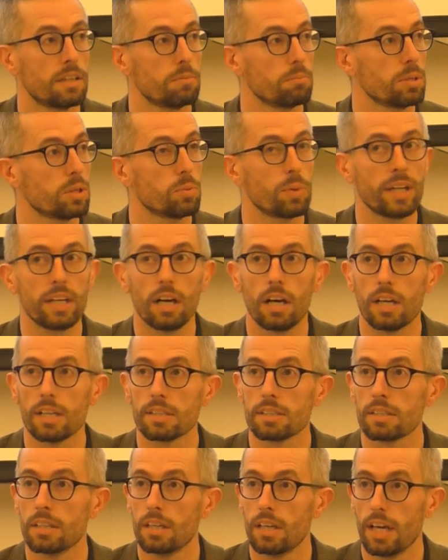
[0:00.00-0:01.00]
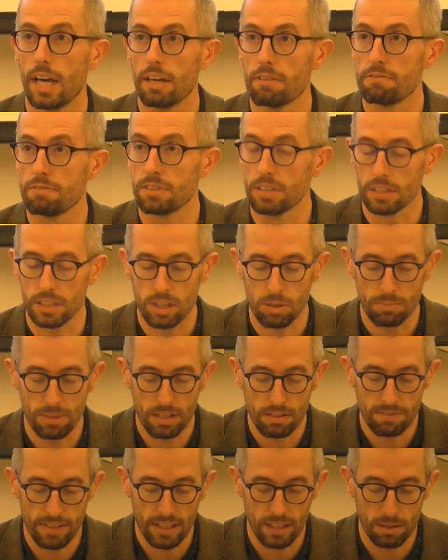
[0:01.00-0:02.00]
between us and full human
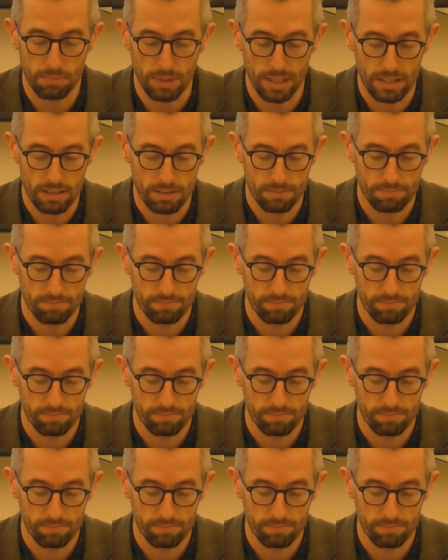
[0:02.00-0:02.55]
development.